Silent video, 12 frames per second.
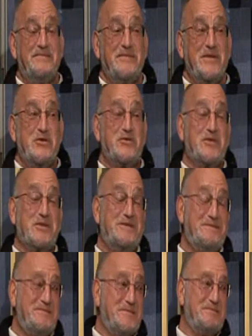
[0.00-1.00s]
Usually.
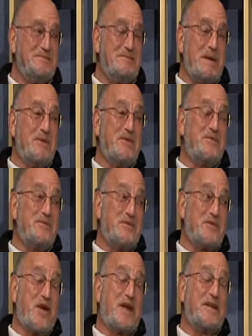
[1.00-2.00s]
Remember,
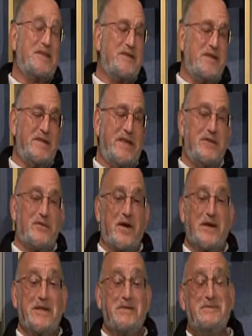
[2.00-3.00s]
Friday is Fun Day Friday.